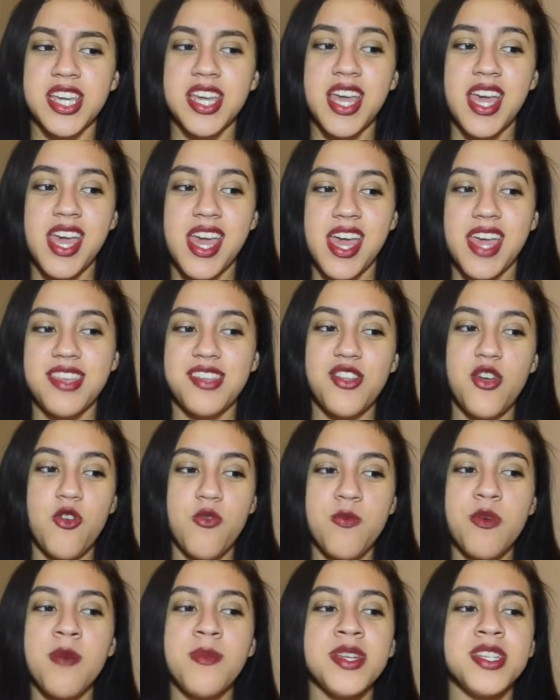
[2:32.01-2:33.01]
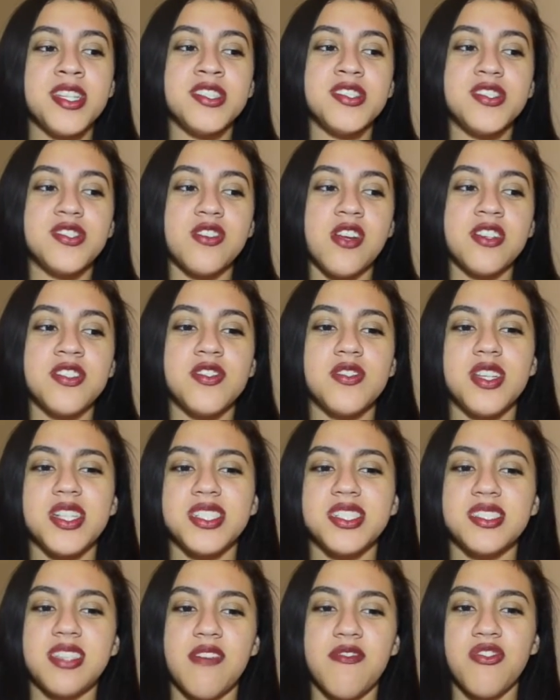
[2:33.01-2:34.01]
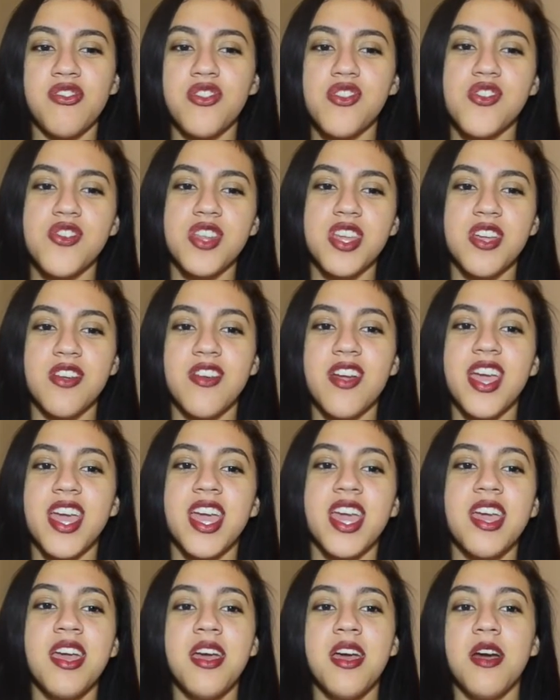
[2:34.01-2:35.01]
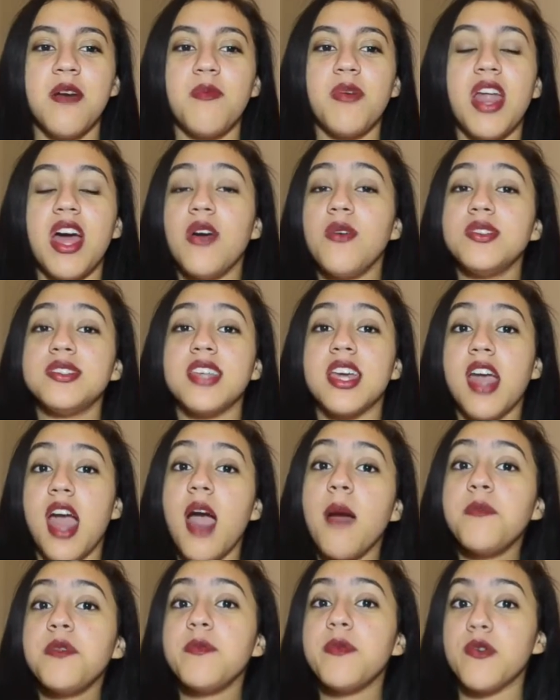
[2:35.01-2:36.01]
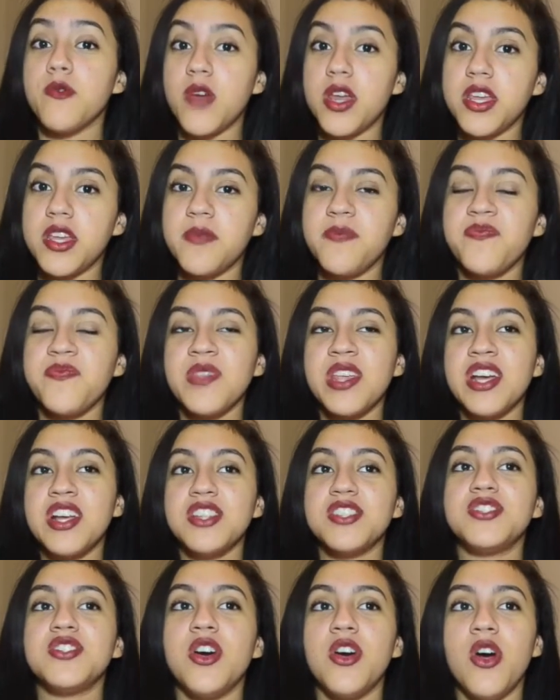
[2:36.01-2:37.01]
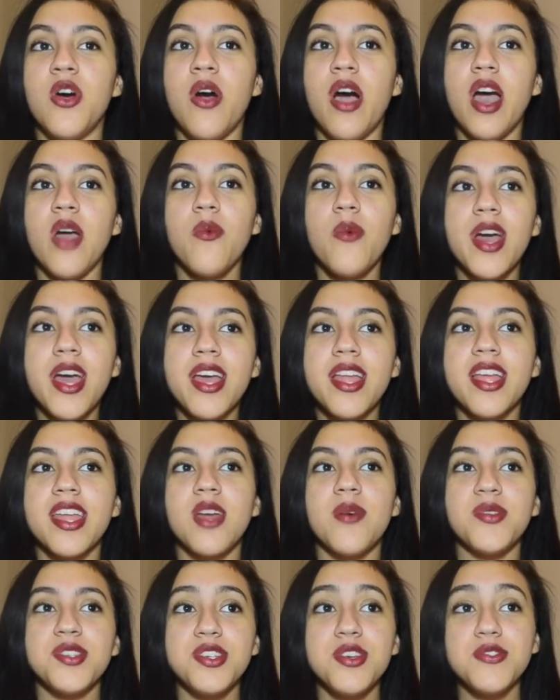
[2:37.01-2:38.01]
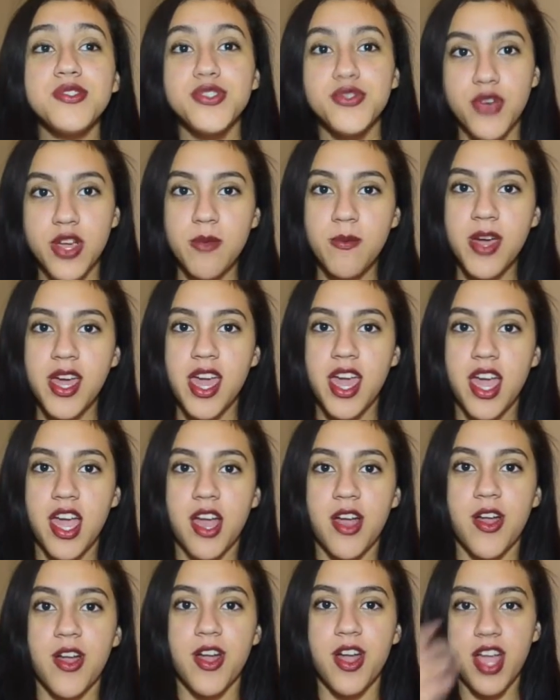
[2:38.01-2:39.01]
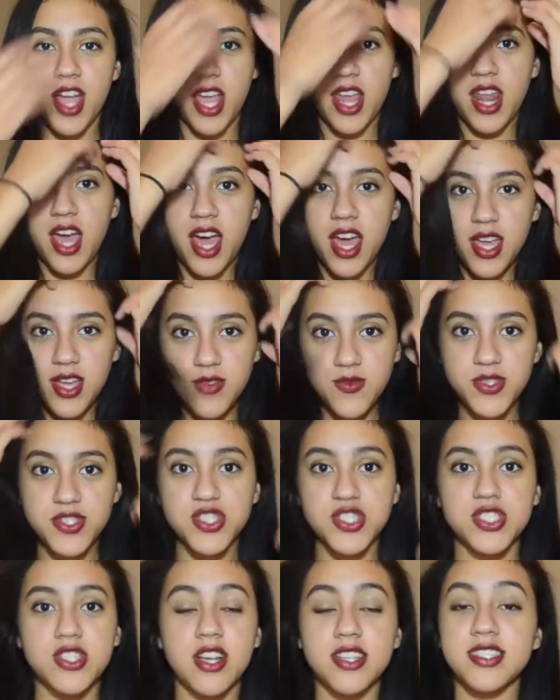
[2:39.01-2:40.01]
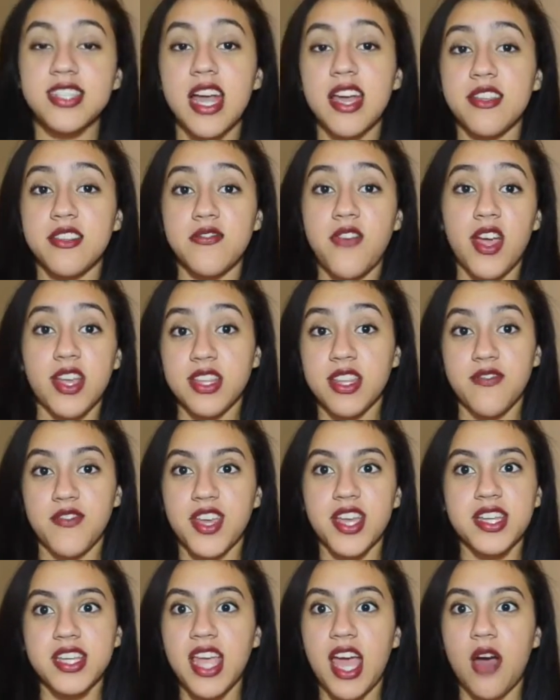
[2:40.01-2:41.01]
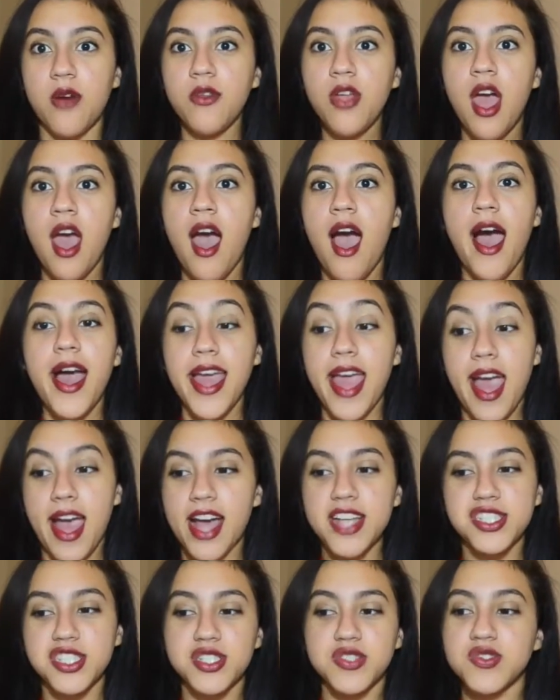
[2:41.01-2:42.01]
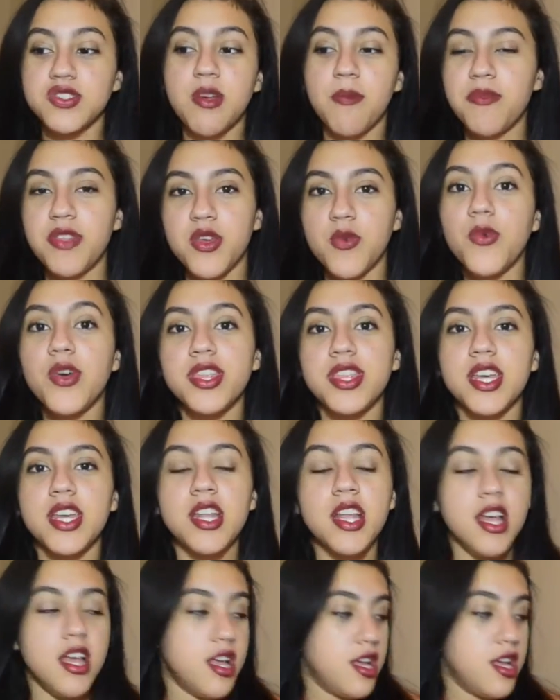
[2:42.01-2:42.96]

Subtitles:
And then homecoming didn't start until like 7:30 or 8, but I was like, I'm gonna be ready. So I went to go straighten my hair and I was just not satisfied leaving it down. I had to do something with it.